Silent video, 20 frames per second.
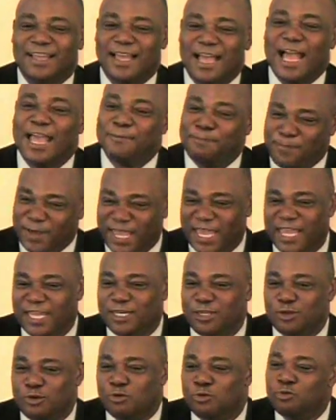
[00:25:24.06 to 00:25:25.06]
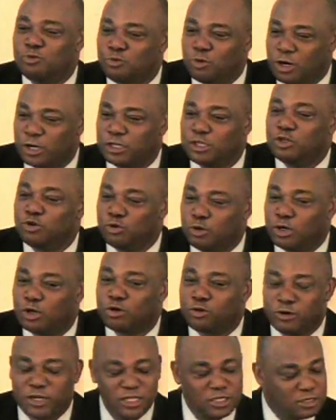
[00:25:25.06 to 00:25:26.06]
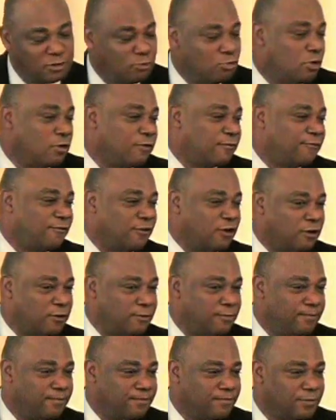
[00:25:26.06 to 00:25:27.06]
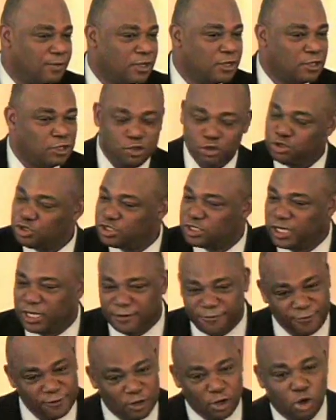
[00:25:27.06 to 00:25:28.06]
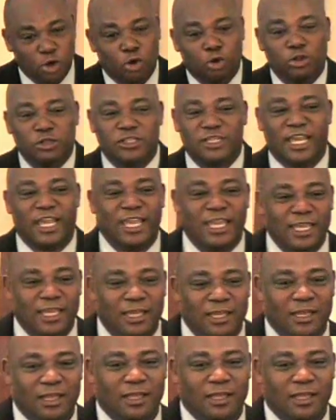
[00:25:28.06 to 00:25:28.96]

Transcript: I paid you what you agreed to work for. You said for the whole day.